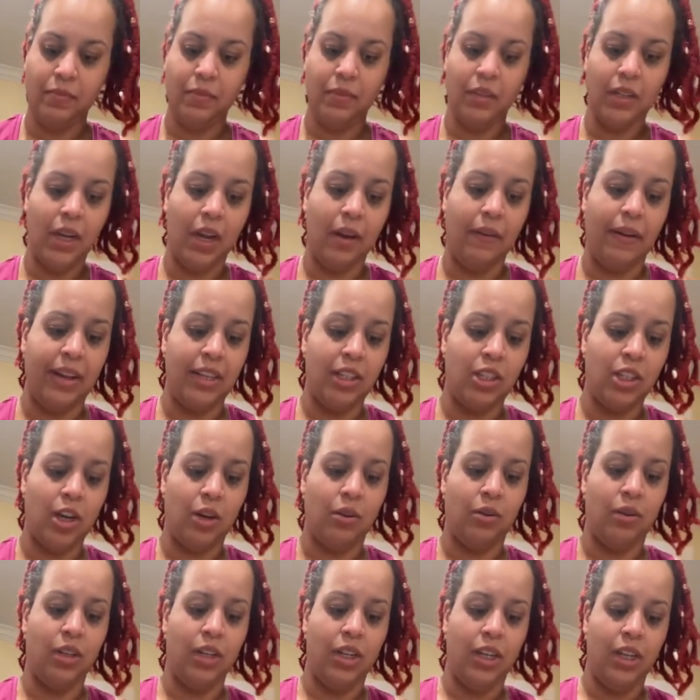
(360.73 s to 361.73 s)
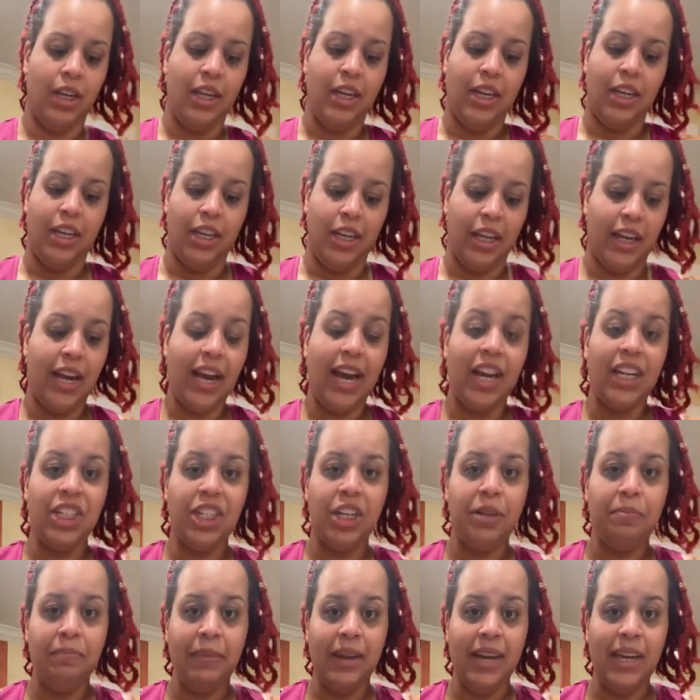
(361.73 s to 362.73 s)
All right, so you got
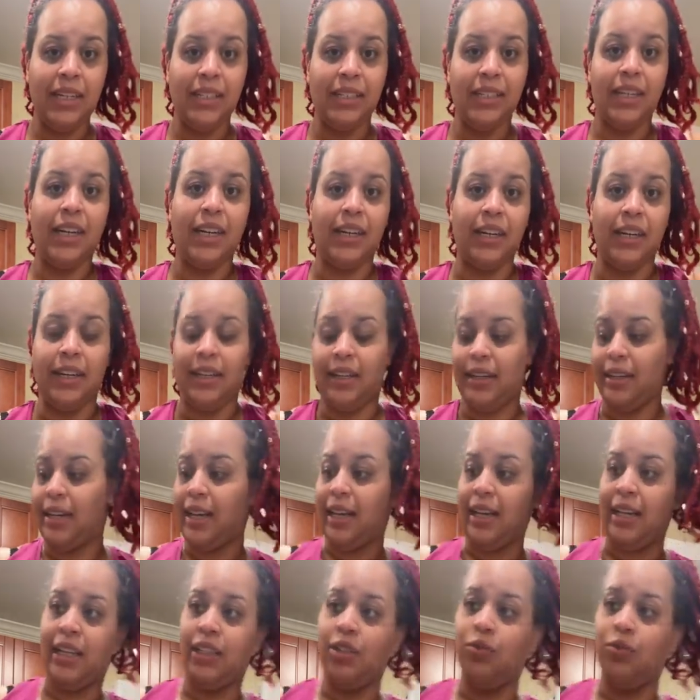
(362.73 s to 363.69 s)
your meat done. Now let's